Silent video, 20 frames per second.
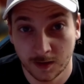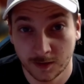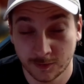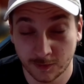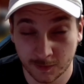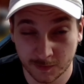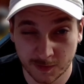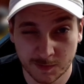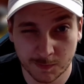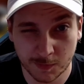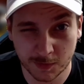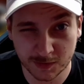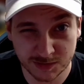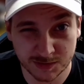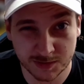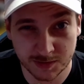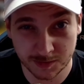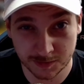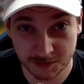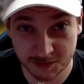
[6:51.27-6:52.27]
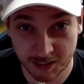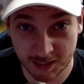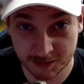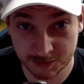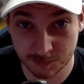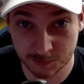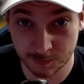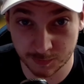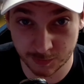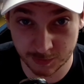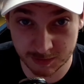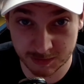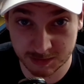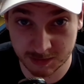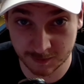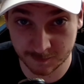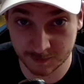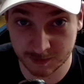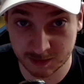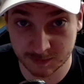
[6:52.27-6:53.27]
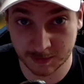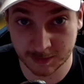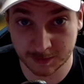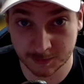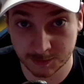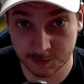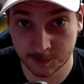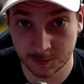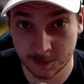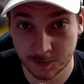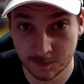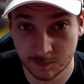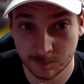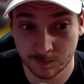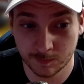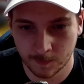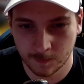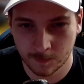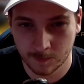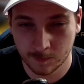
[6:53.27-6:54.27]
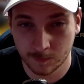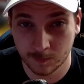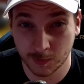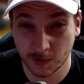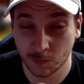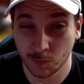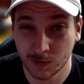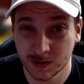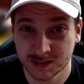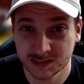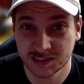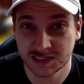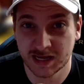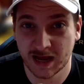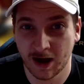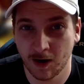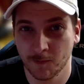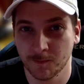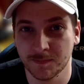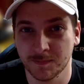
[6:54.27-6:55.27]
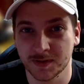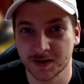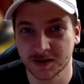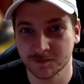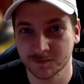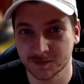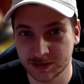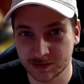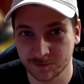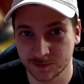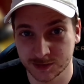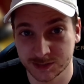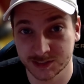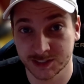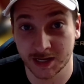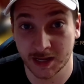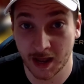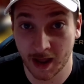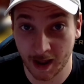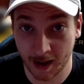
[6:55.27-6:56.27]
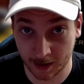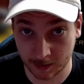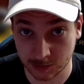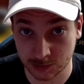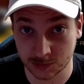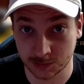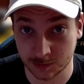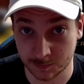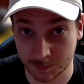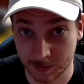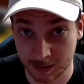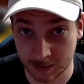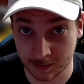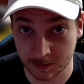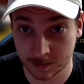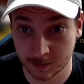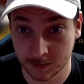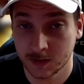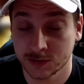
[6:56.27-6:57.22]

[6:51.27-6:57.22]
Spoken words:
Now I think most of the other stats are pretty self-explanatory, but I want to see how big of a difference they actually make.